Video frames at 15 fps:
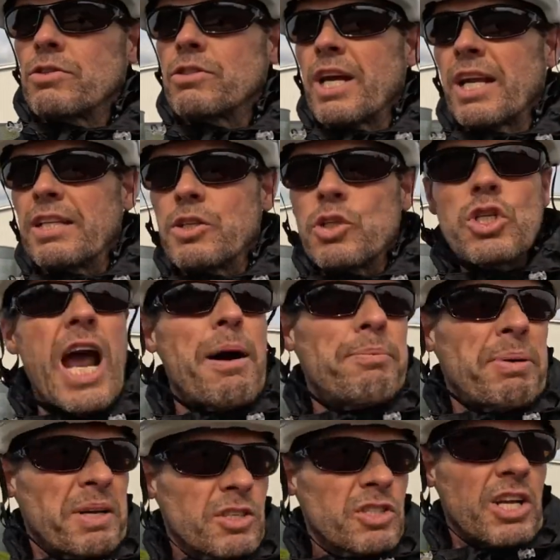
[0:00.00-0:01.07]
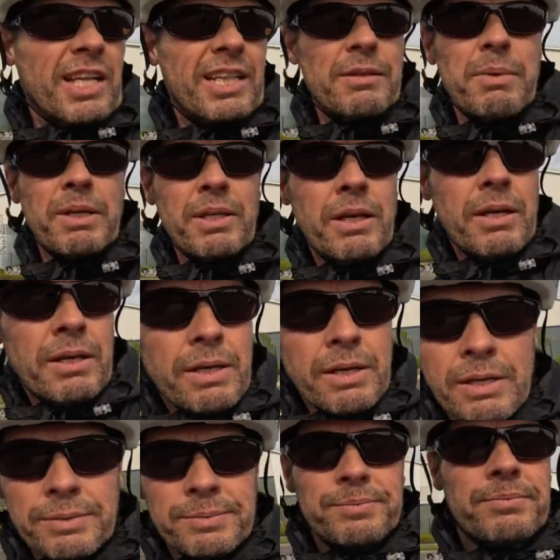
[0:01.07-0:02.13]
gen chap, gentleman.
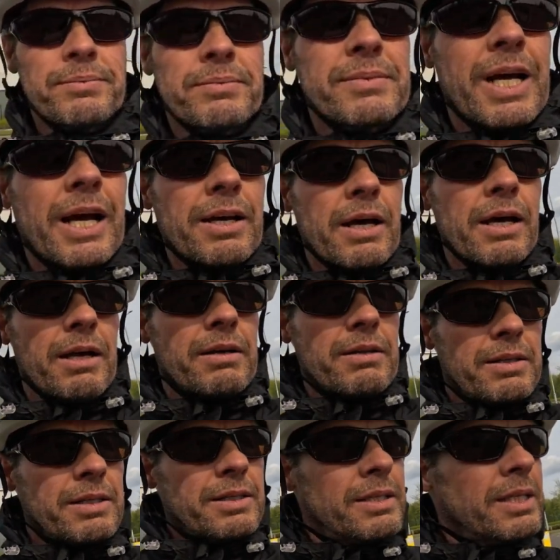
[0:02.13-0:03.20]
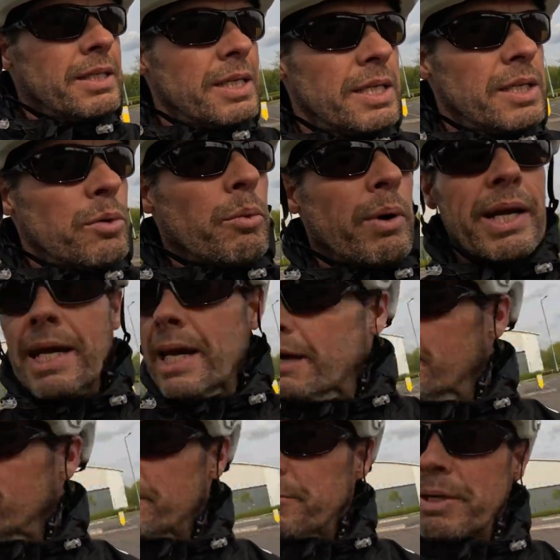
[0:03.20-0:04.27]
And uh, we
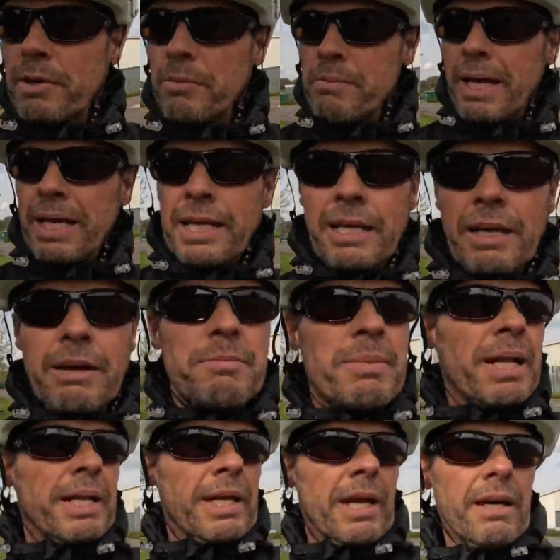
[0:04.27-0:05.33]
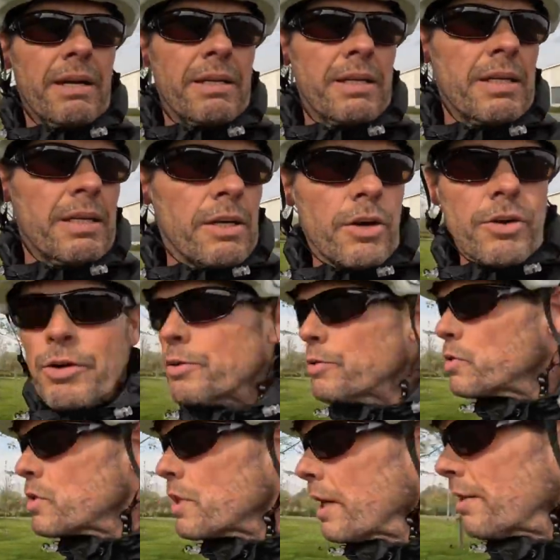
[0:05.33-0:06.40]
have been on many, a uh, many uh,
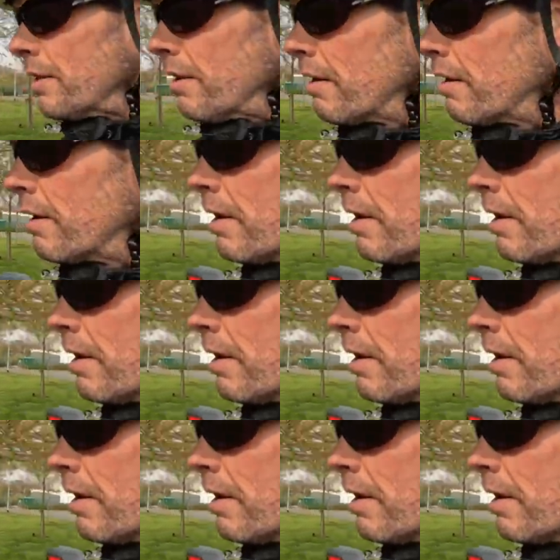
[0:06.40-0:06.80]
cruise together.